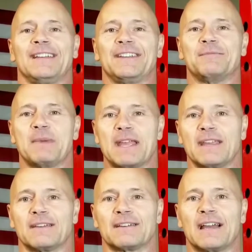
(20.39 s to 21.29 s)
you may
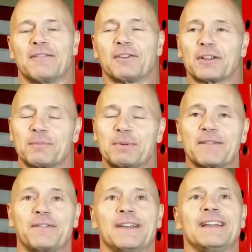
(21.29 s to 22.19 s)
have a little
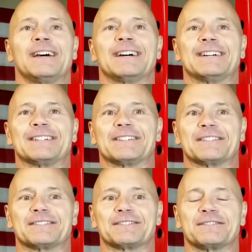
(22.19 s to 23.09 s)
bit of